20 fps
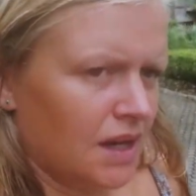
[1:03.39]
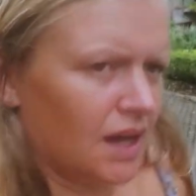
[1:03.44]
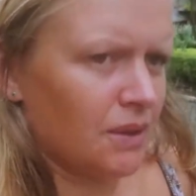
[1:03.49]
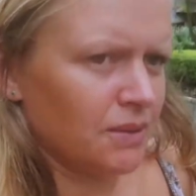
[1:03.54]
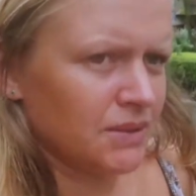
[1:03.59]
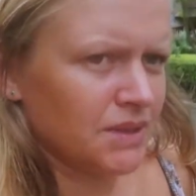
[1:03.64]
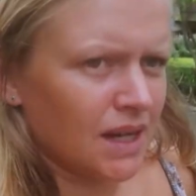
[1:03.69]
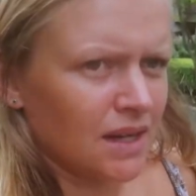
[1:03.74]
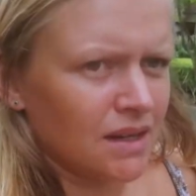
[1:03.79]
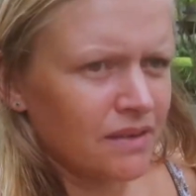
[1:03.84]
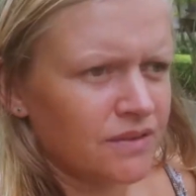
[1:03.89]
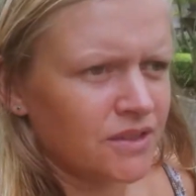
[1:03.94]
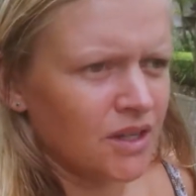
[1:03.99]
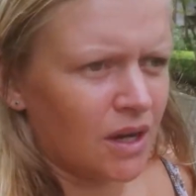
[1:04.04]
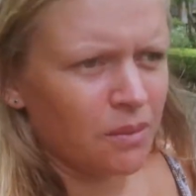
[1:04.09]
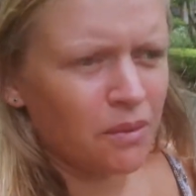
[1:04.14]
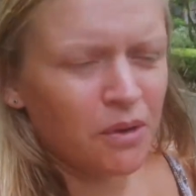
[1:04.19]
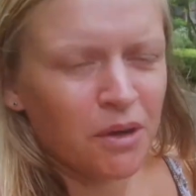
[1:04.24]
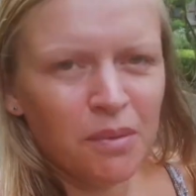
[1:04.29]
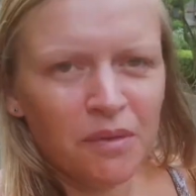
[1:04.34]
I woke
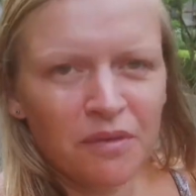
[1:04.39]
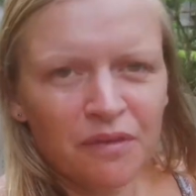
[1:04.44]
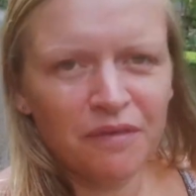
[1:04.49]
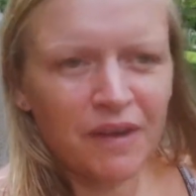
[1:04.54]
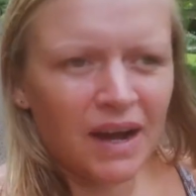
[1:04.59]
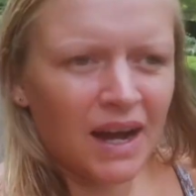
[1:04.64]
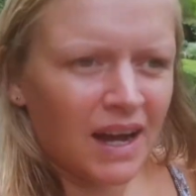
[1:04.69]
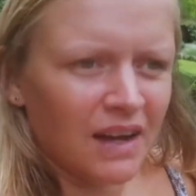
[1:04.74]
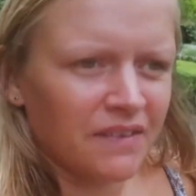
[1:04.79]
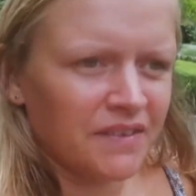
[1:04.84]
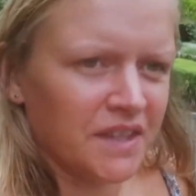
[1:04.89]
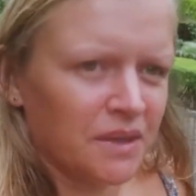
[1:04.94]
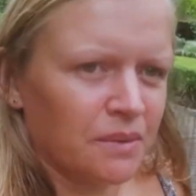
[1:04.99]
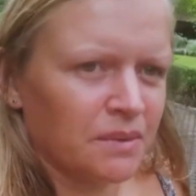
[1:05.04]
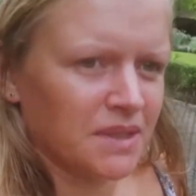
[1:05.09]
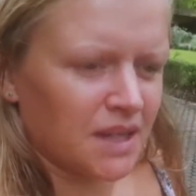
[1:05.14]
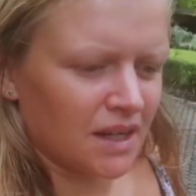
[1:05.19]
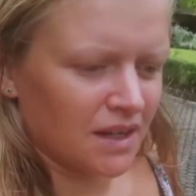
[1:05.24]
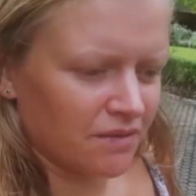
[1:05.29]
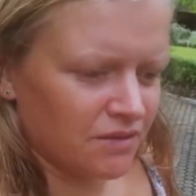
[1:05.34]
up at 5 and then I
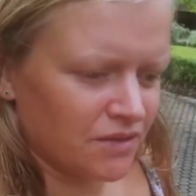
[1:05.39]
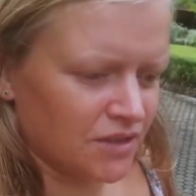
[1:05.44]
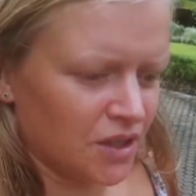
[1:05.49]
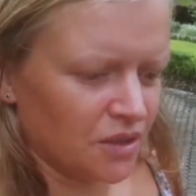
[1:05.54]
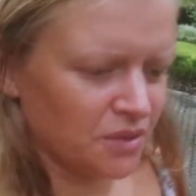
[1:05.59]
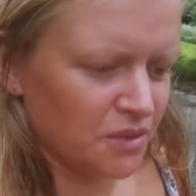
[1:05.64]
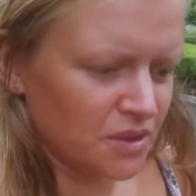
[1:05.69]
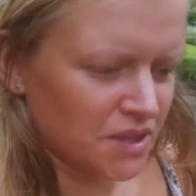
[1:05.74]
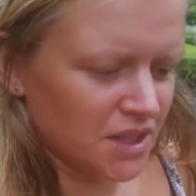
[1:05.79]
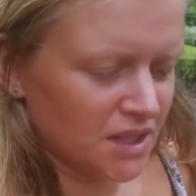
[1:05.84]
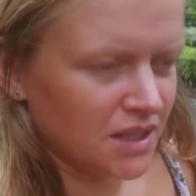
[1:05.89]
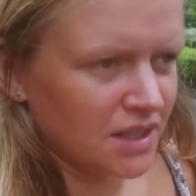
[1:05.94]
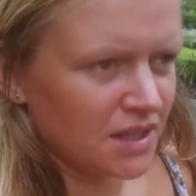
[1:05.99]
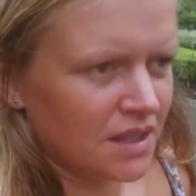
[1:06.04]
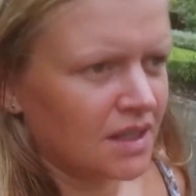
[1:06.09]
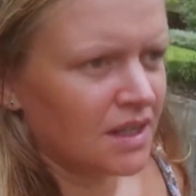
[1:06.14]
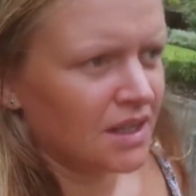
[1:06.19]
was kind of dozing.